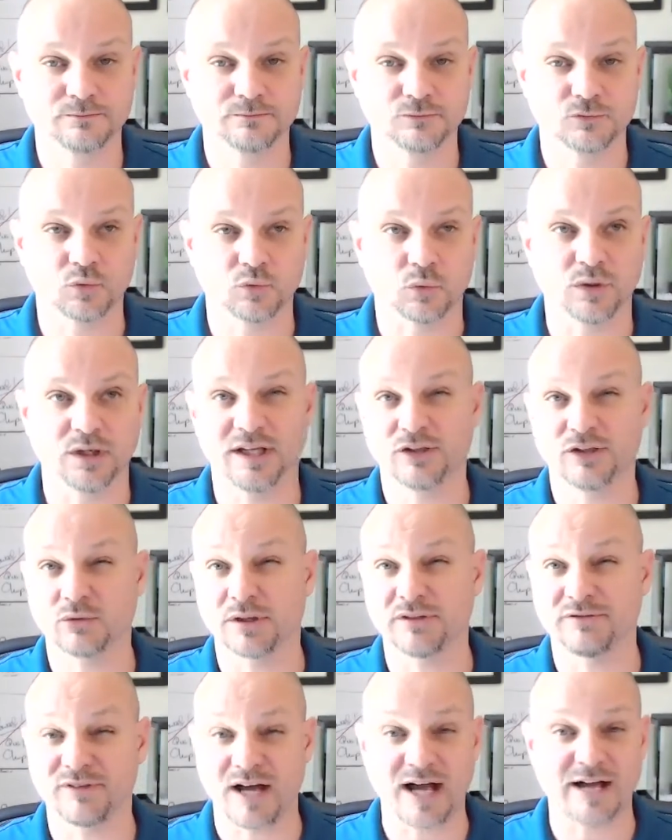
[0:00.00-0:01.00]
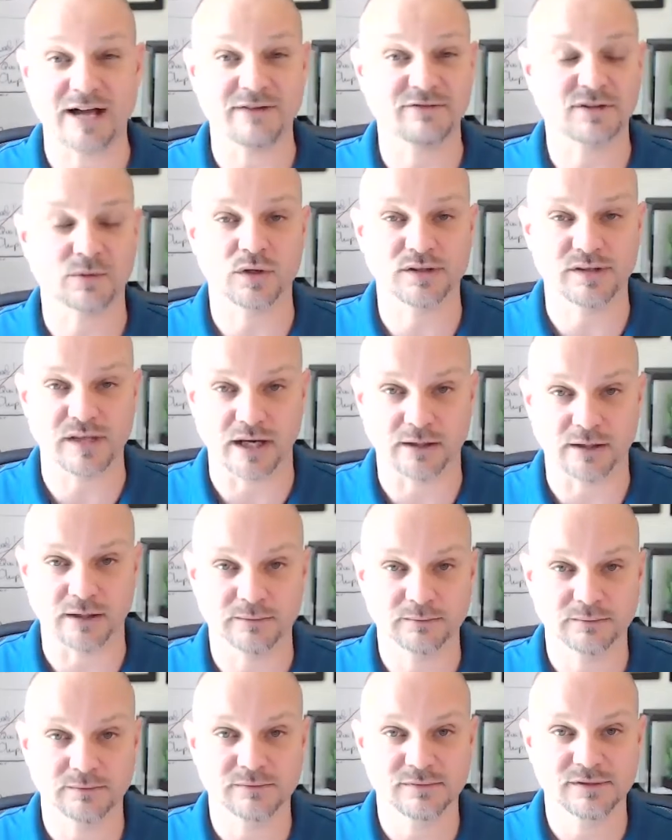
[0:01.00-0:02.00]
20, 25, somewhere in there.
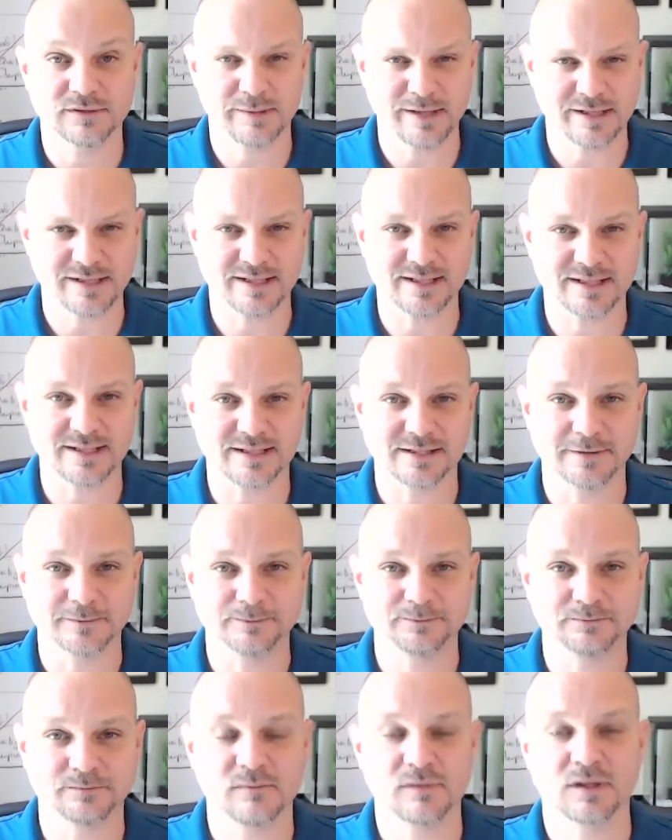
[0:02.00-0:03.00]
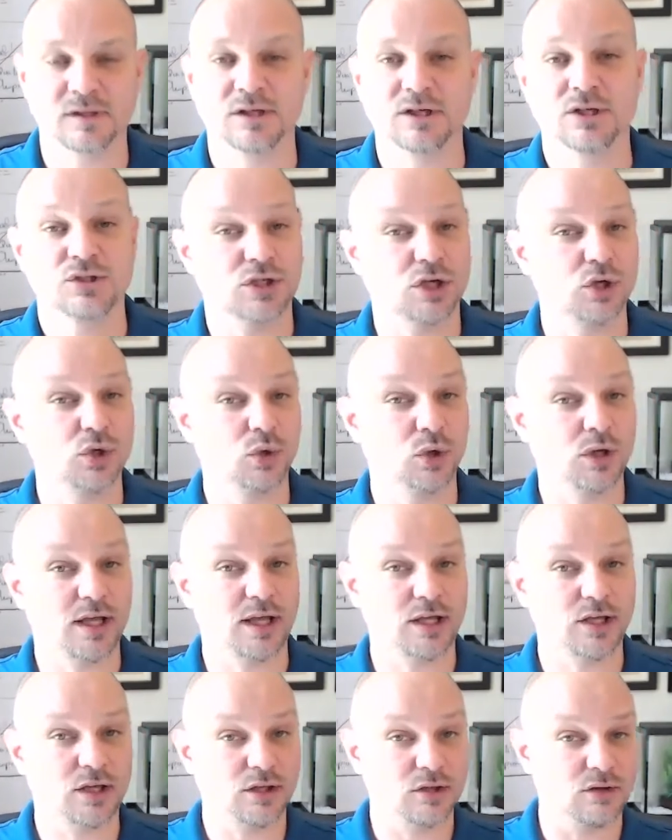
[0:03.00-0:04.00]
Does that make sense? So
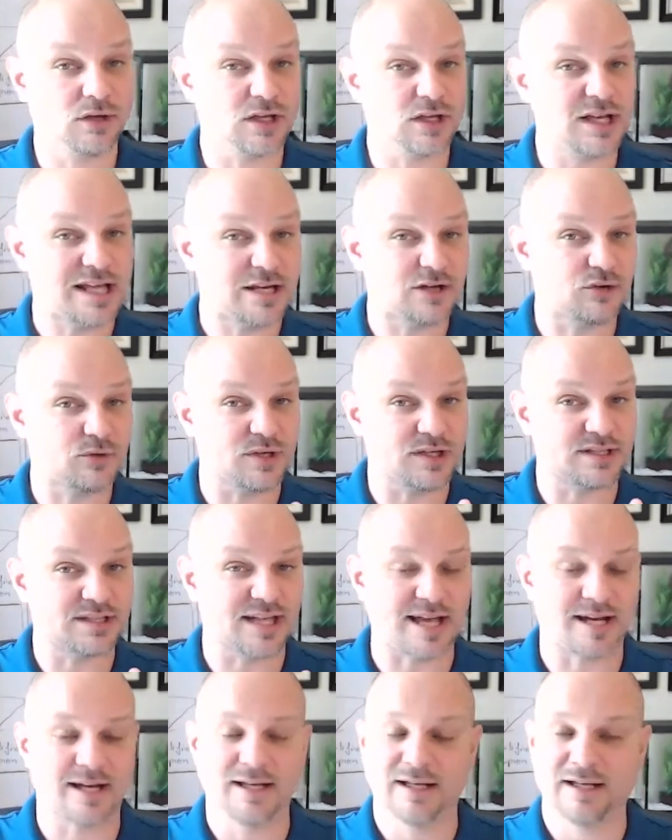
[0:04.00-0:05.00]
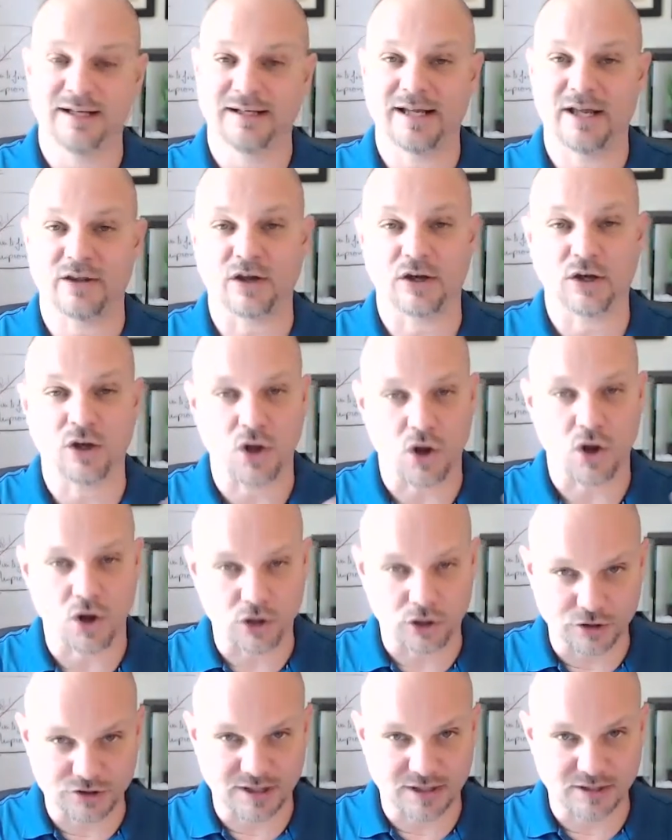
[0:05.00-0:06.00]
you can increase that. Now, the longer
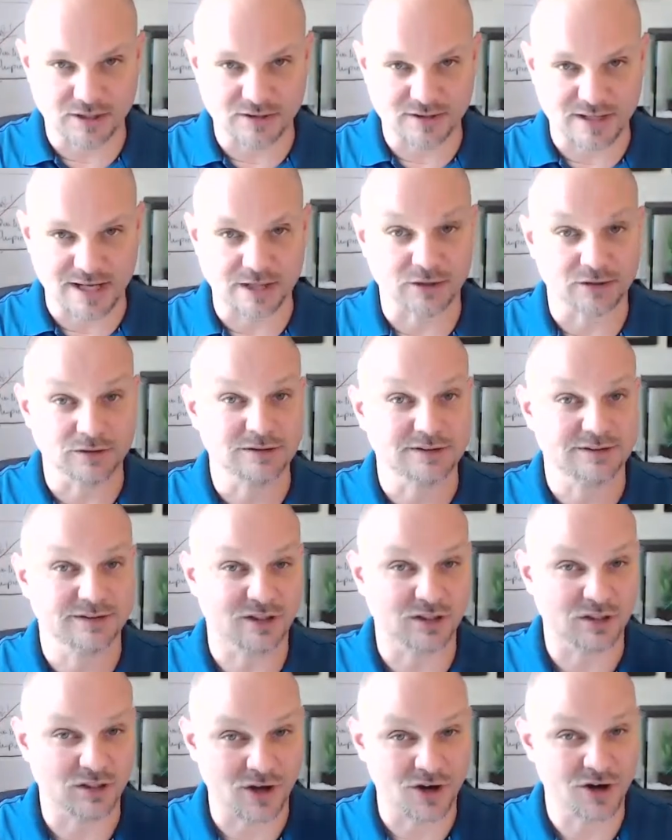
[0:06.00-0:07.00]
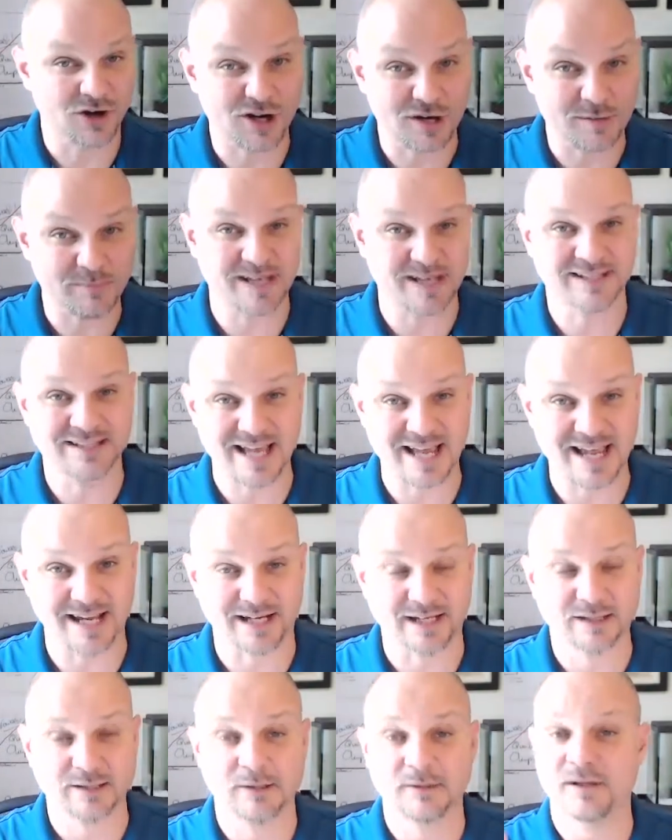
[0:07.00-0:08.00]
your sales cycle, the longer it may
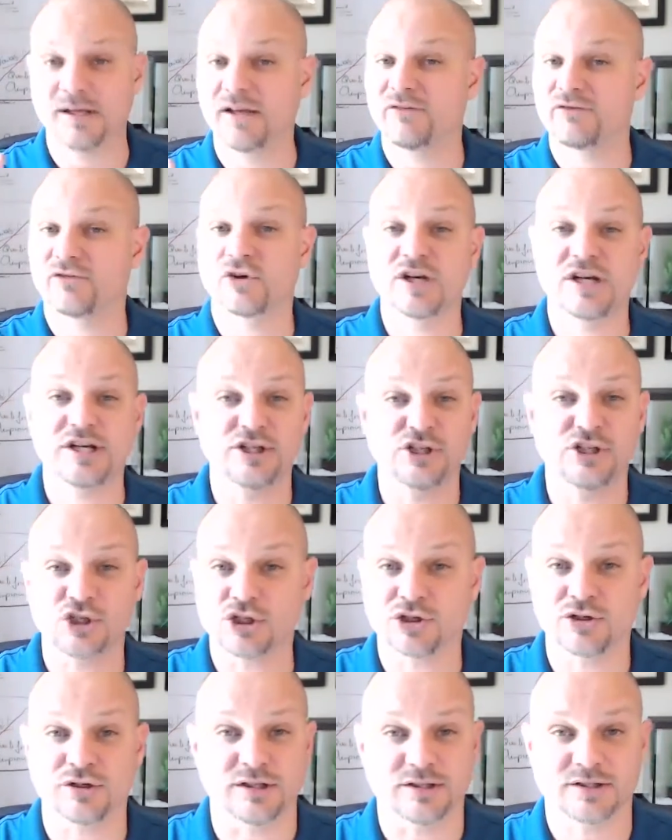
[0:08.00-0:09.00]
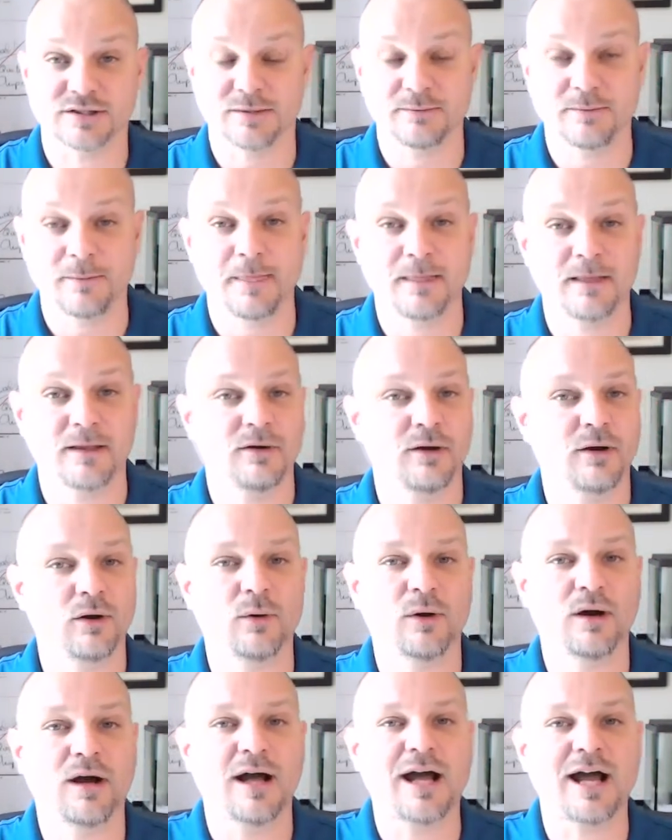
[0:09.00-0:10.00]
take. For insurance,
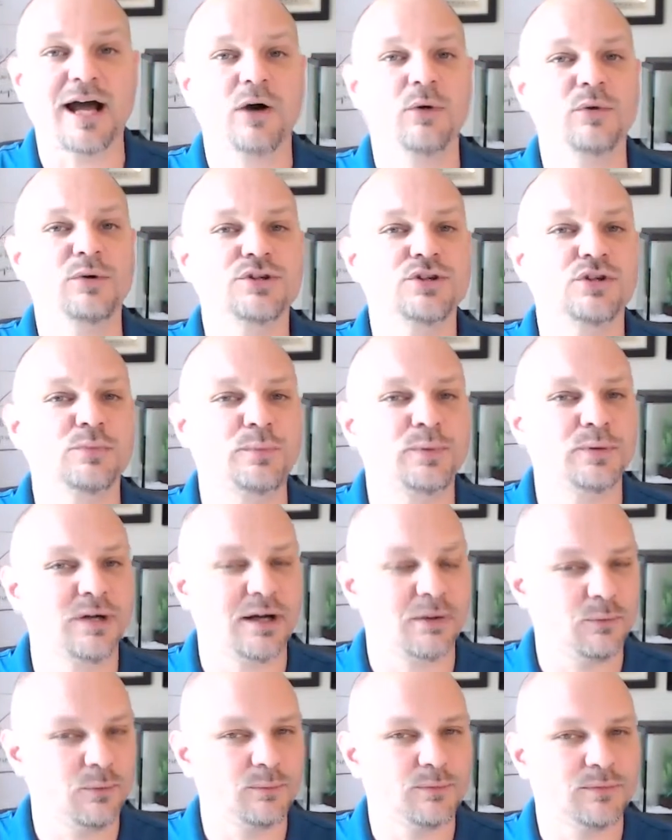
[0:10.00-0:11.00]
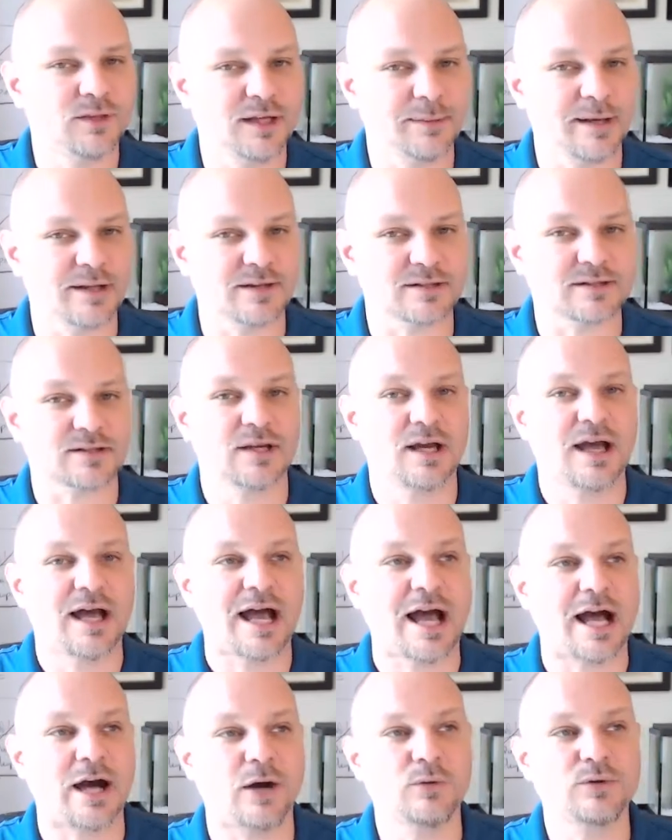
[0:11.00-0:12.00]
think about this.
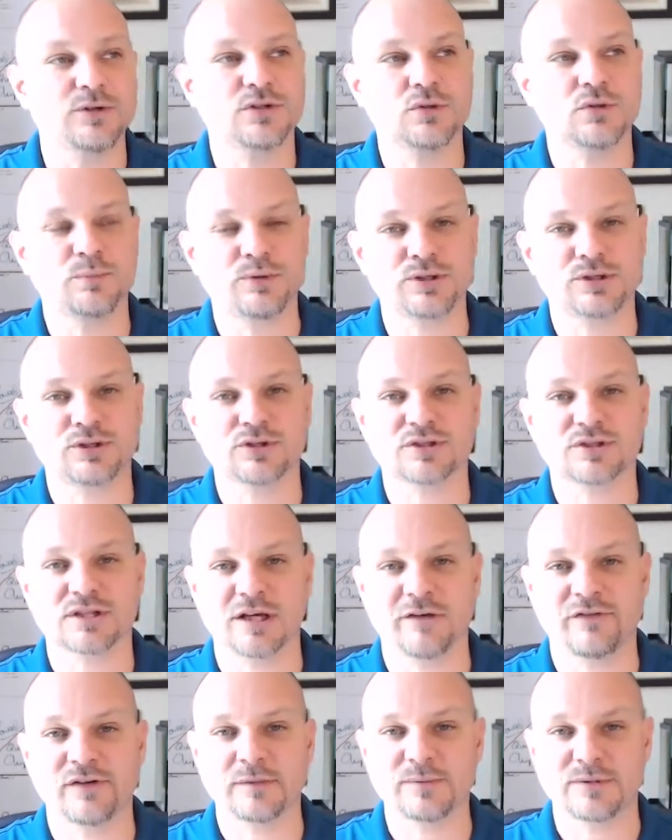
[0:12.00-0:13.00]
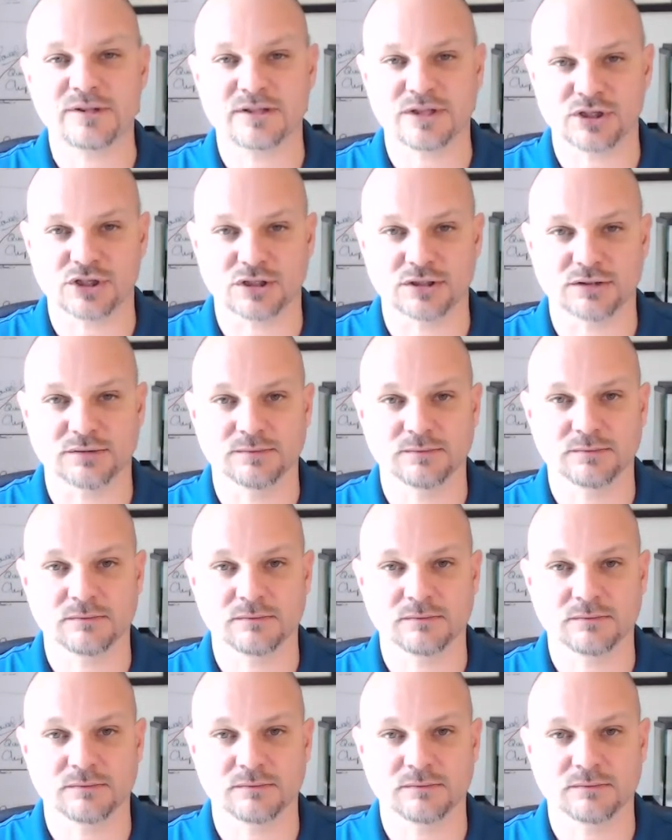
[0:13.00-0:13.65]
How would you put yourself in a position